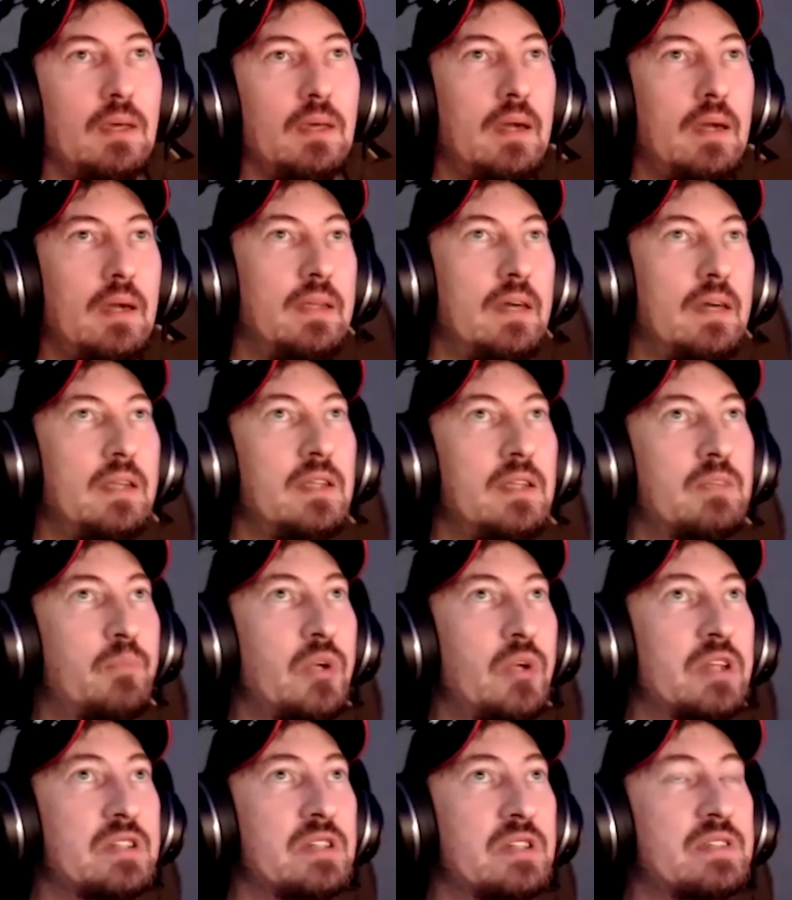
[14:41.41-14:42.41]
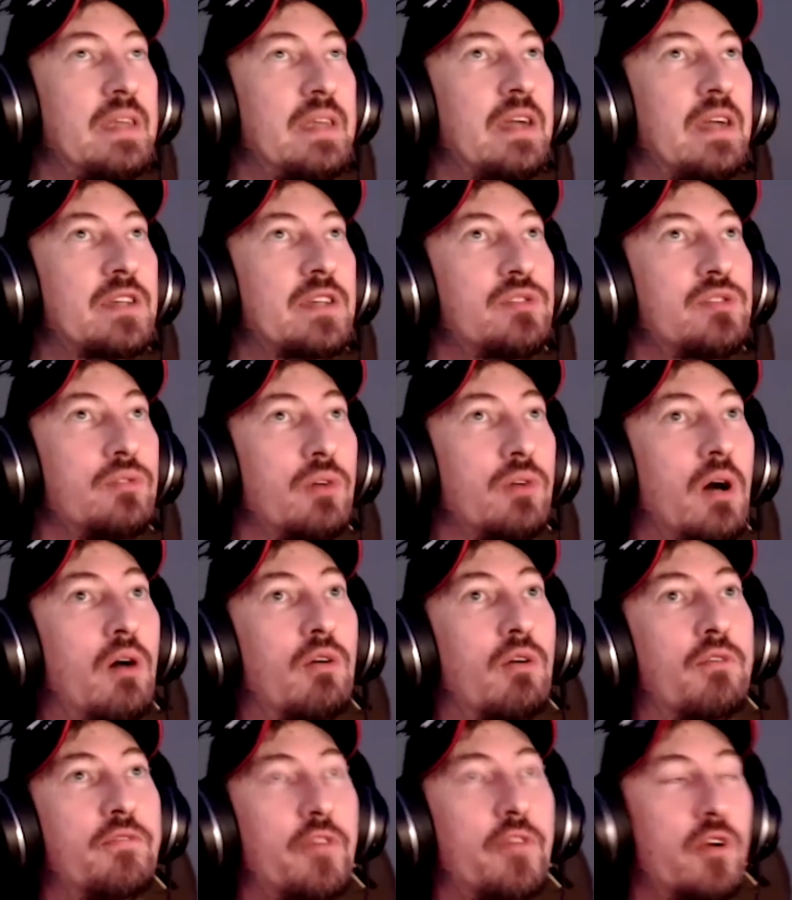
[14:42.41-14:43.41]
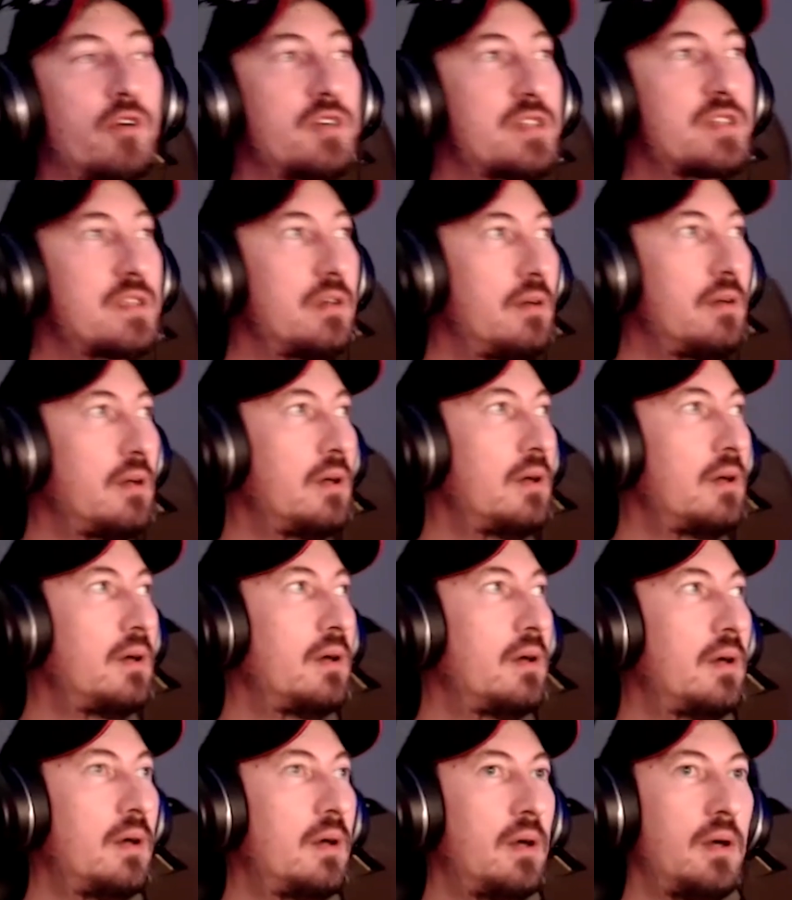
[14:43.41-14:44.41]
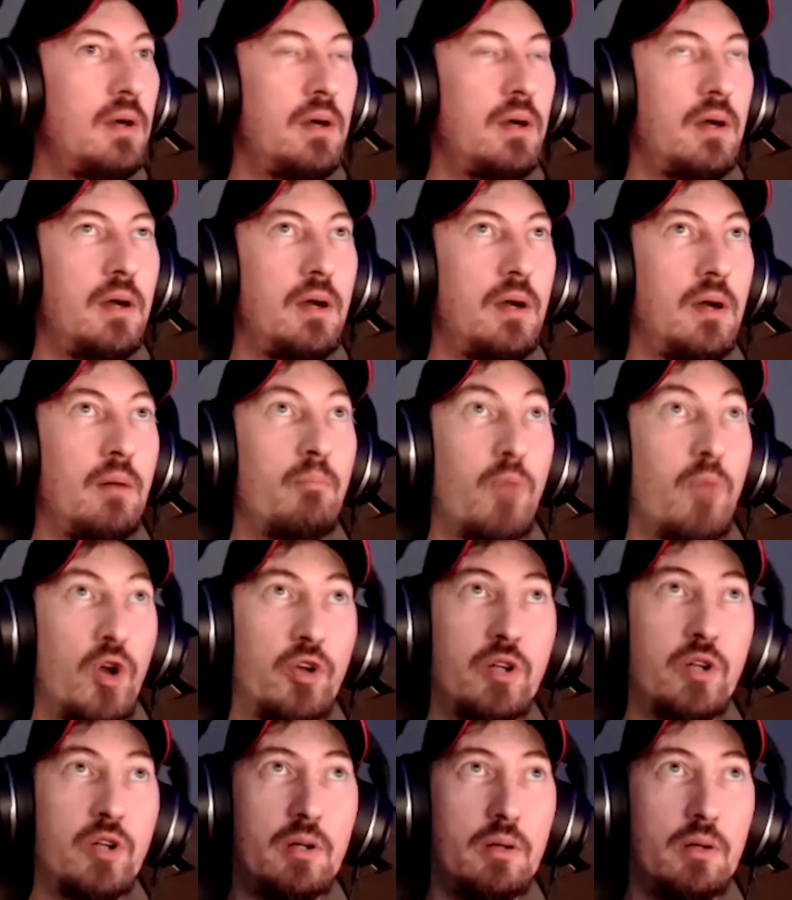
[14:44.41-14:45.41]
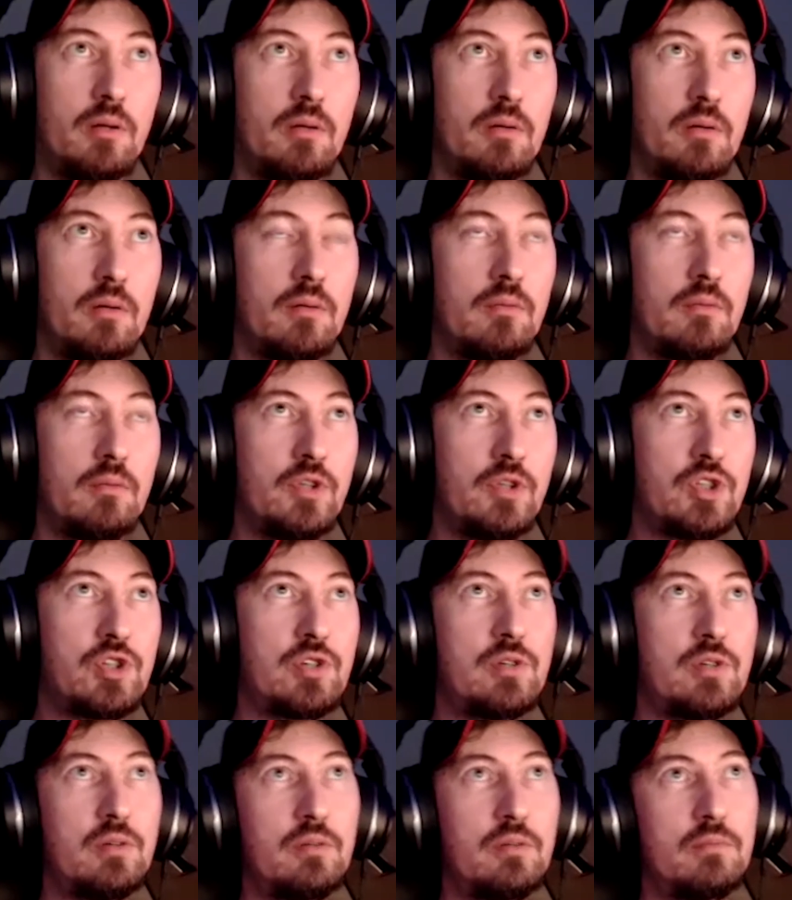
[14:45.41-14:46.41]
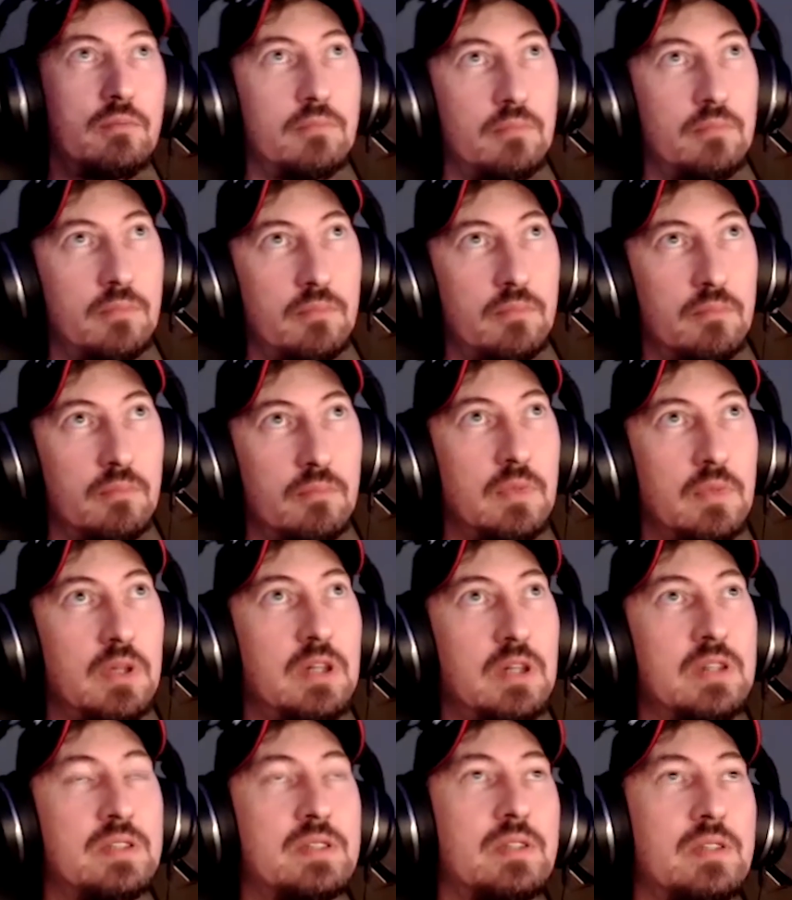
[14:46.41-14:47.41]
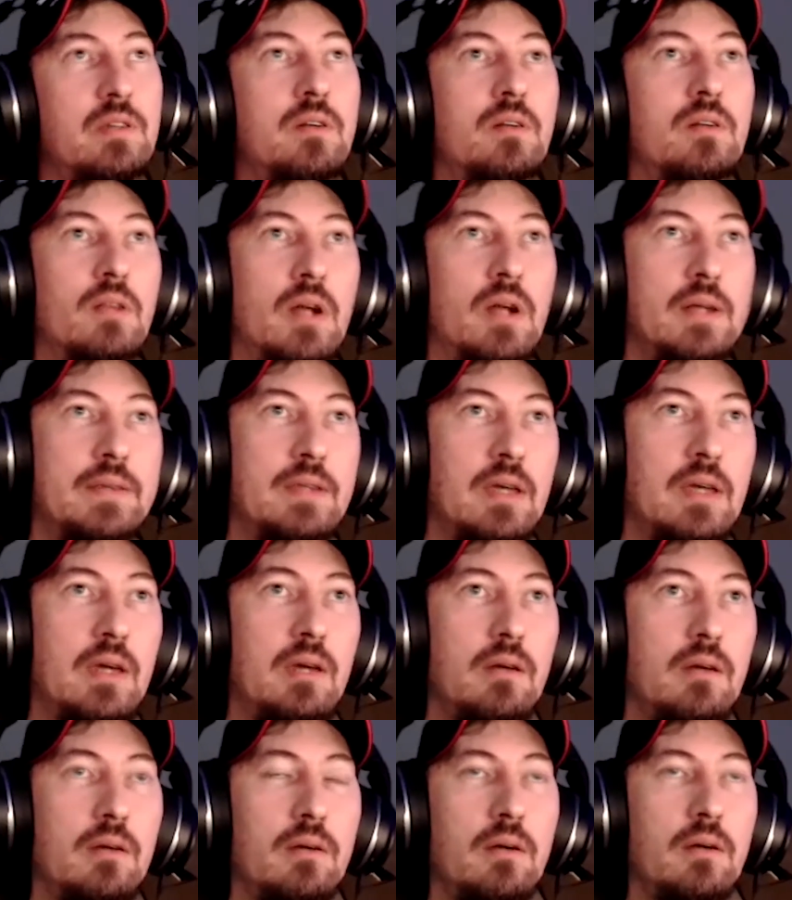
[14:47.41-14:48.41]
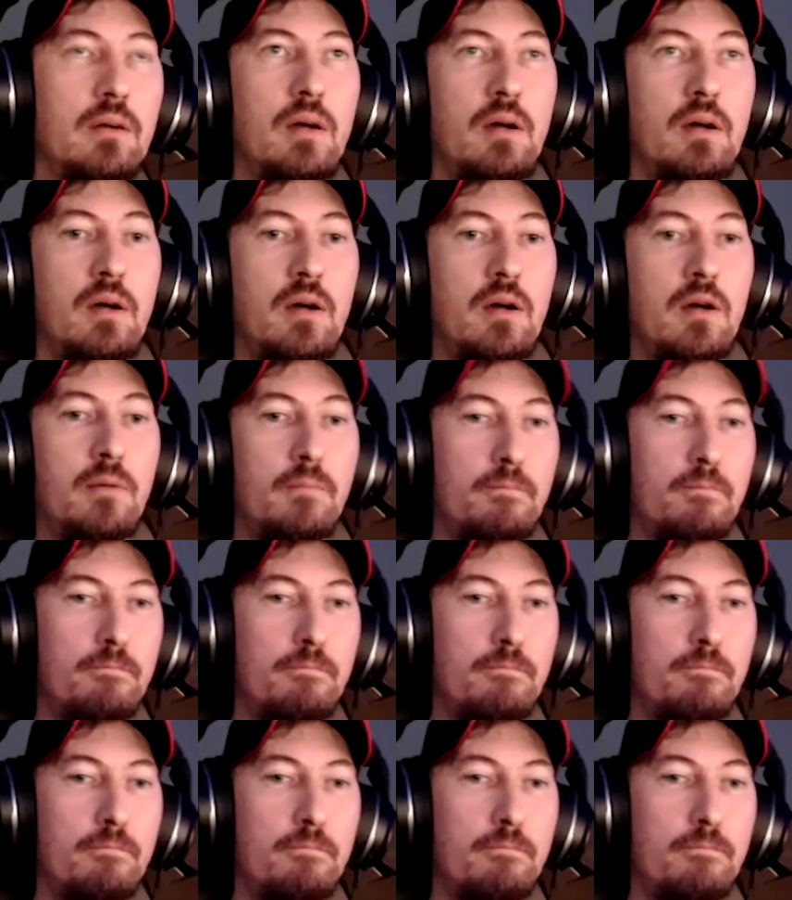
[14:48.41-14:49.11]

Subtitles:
And then it brings us next to our first murder, which is gluttony, and